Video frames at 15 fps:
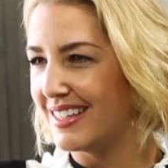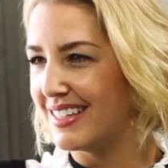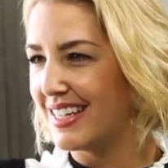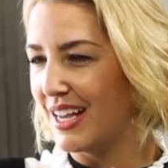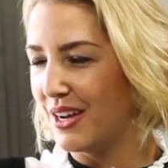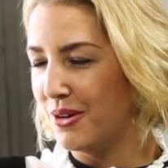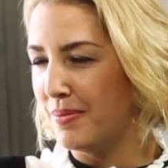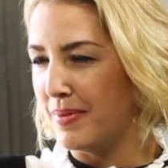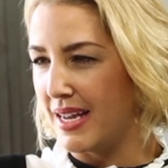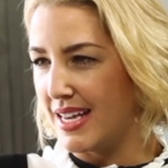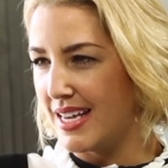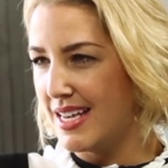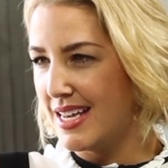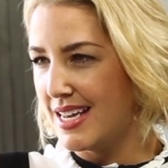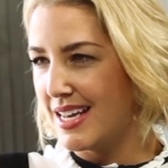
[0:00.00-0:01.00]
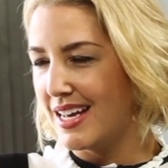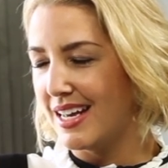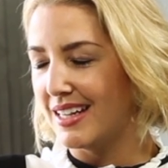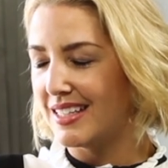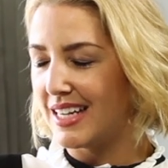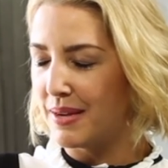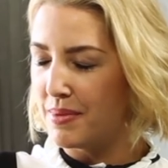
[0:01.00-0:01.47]
Tell me,
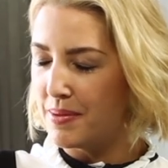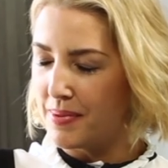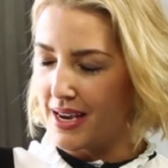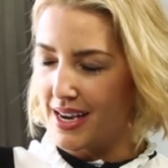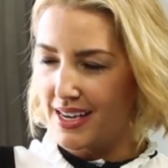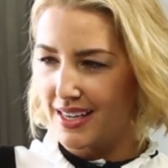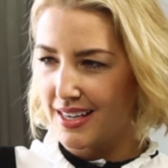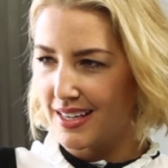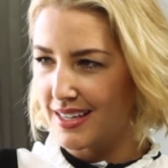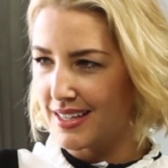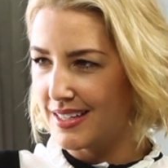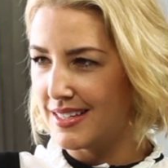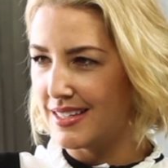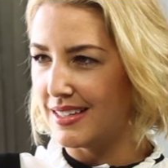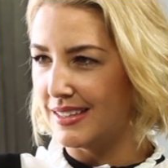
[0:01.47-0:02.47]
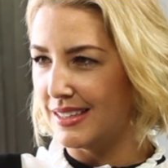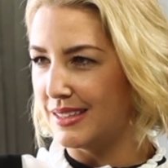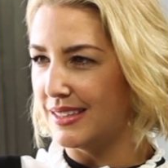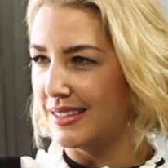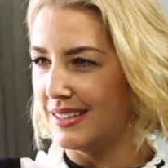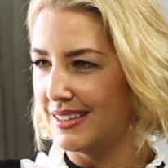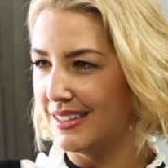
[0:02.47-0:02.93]
take me back to
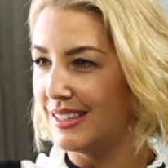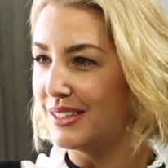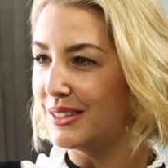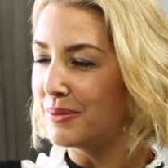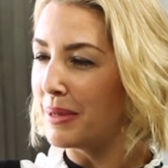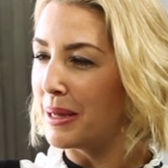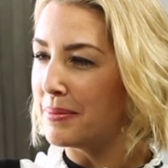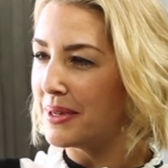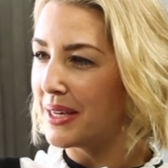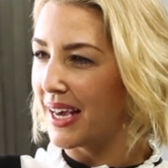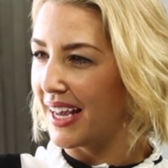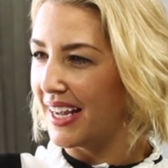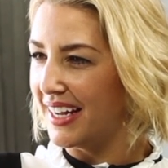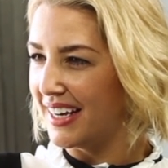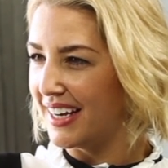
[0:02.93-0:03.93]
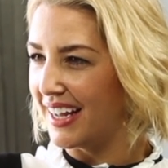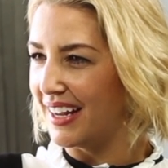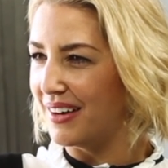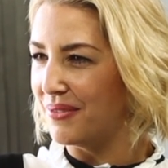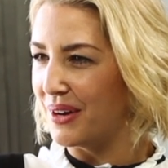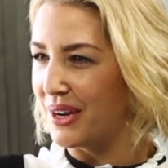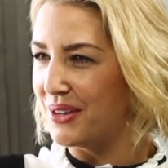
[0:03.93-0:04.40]
little baby Kate
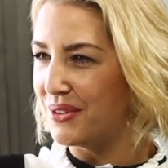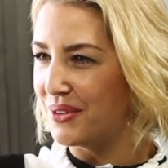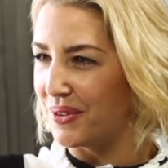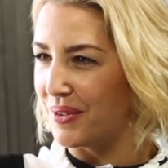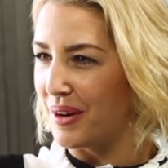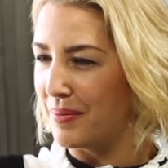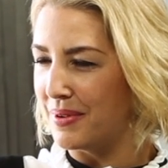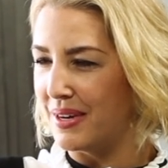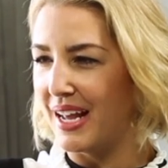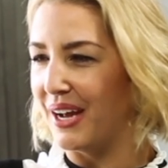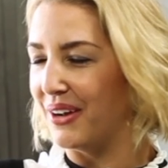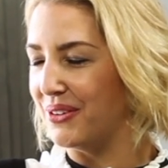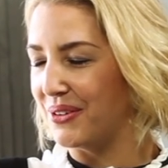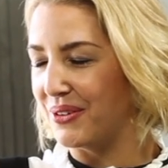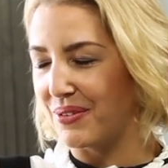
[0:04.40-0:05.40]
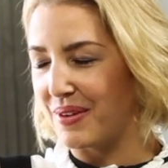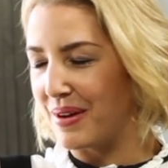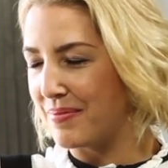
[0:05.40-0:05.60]
and where you grew up and how you grew